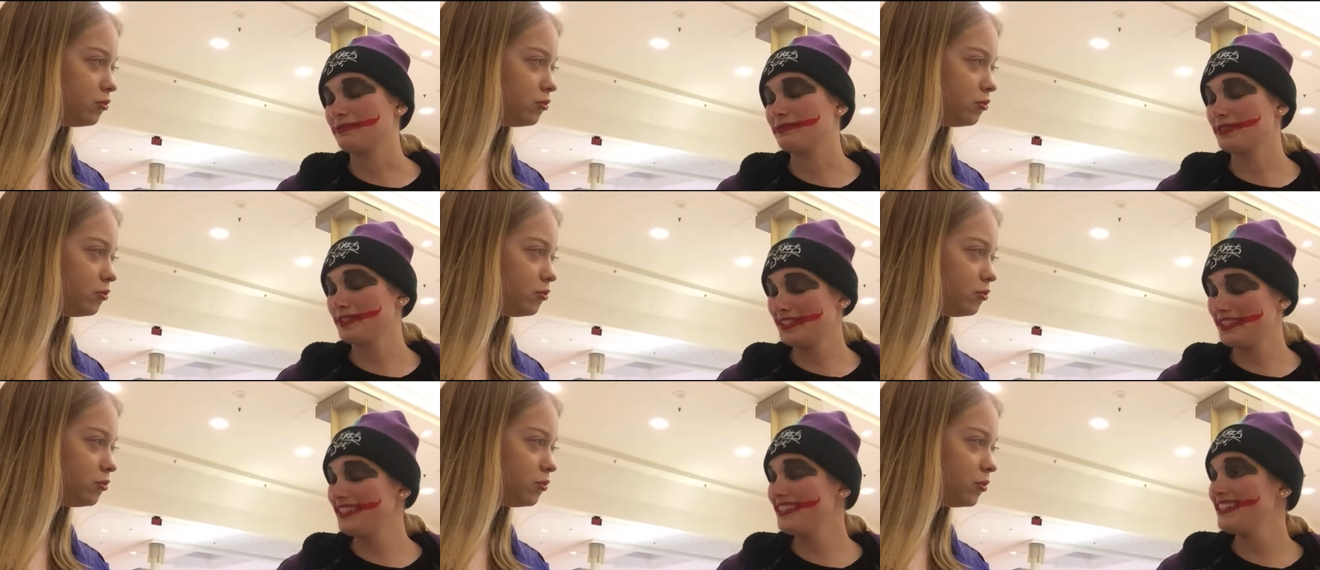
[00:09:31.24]

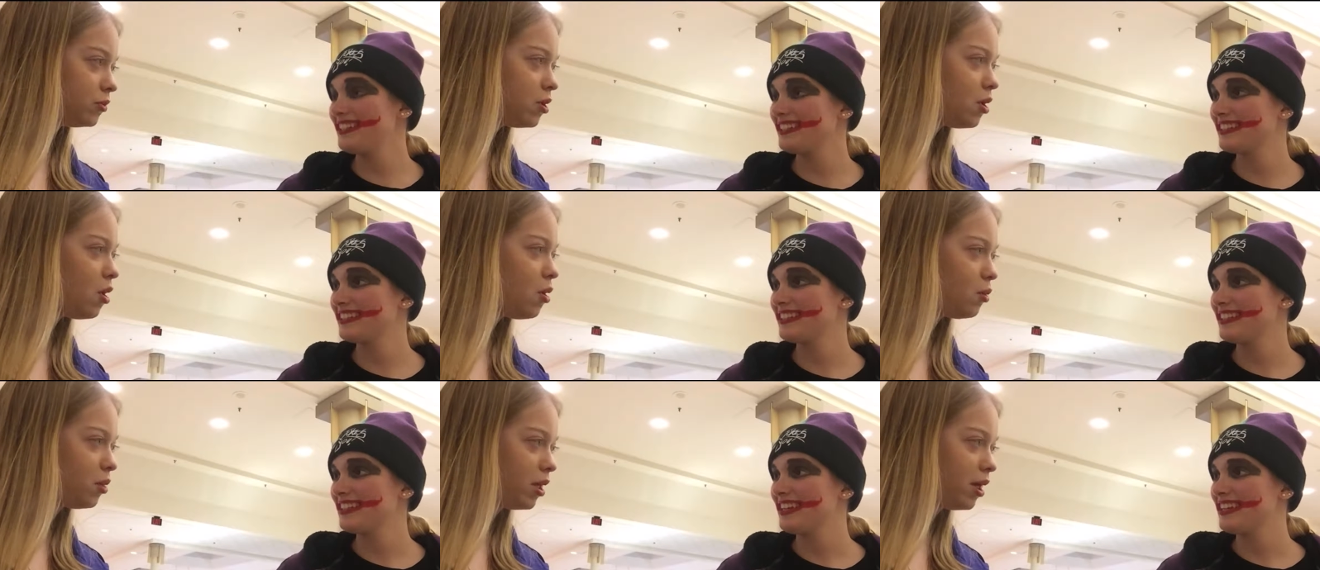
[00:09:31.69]
Speaker 1: Really?
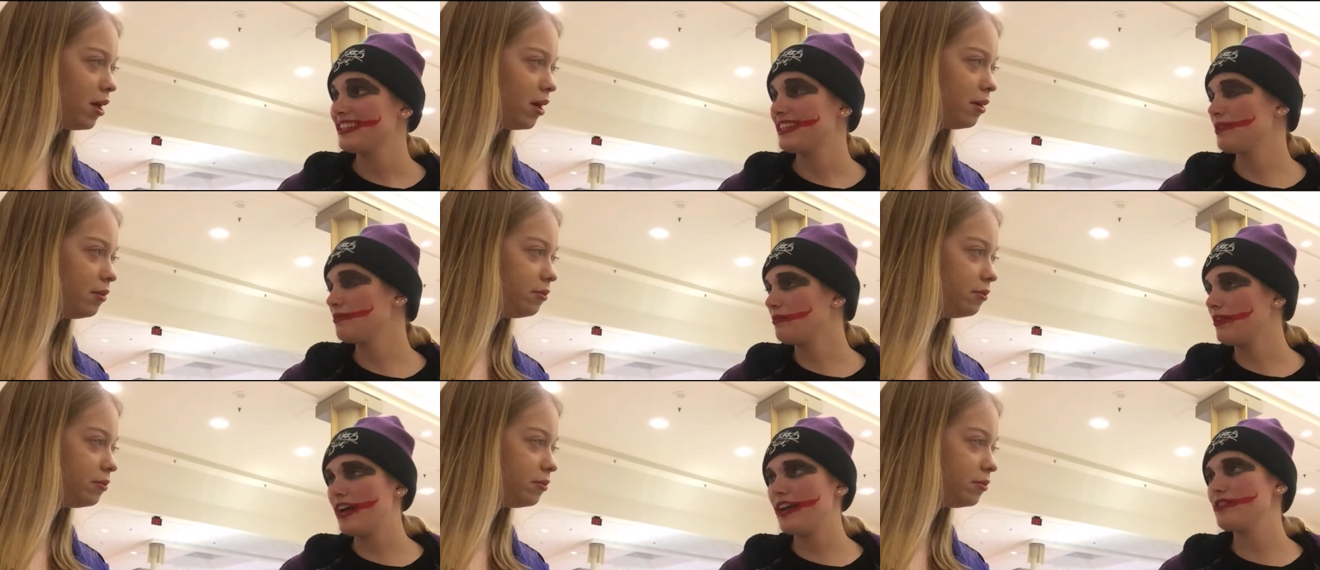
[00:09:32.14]
Oh yeah.
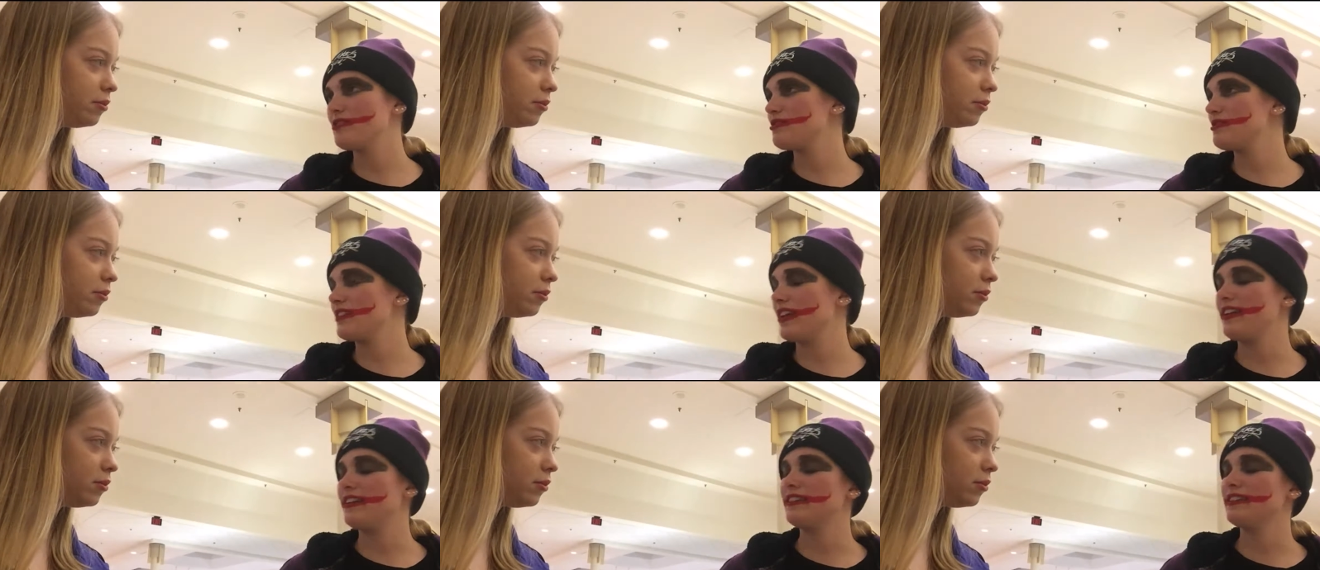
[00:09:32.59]
Then why is
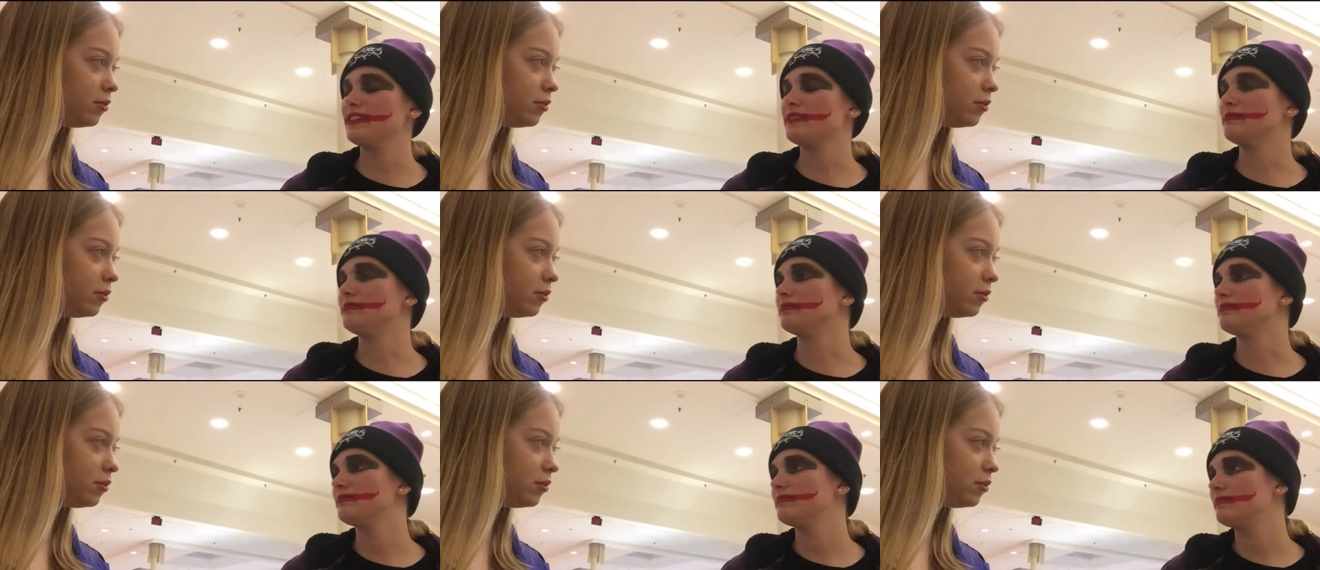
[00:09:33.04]
she dating him?